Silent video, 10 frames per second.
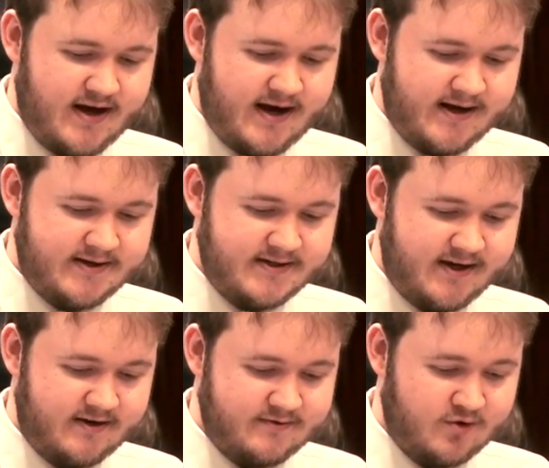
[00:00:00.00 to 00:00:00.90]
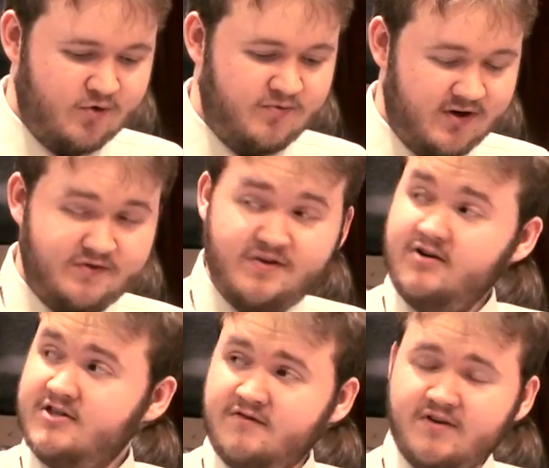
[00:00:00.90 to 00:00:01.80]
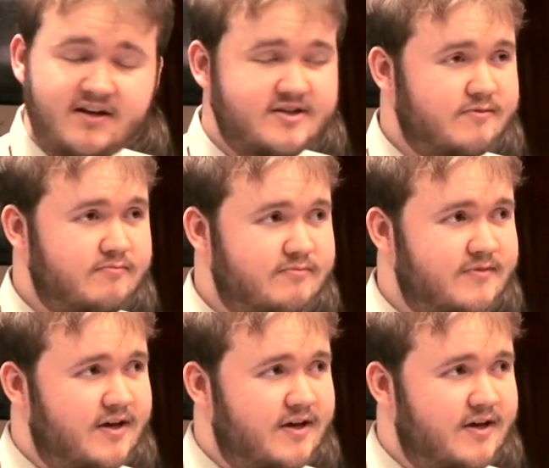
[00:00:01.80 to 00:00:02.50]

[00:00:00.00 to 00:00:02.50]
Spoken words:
and hopefully figuratively, as I'm